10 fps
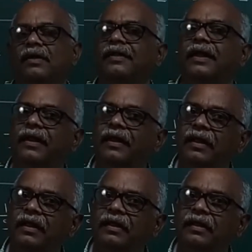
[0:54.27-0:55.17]

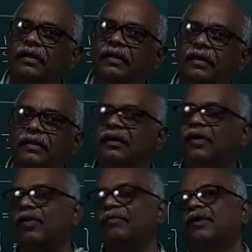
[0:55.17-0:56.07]
Then the
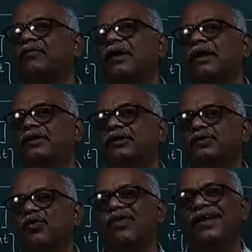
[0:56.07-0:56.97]
third subject, when I teach
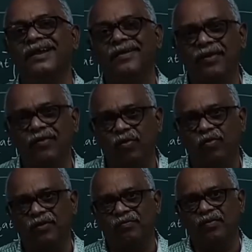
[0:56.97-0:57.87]
you signals and
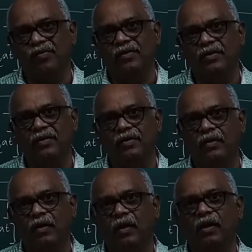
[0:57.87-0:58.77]
systems,
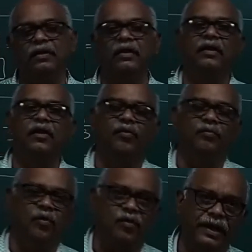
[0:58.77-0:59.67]
all
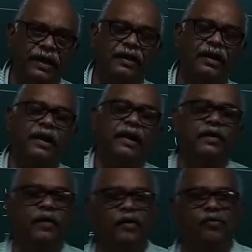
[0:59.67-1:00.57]
the mostly electrical and
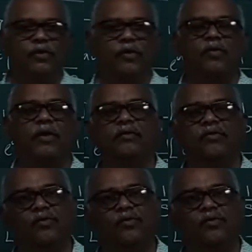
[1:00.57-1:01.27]
electronic students, all the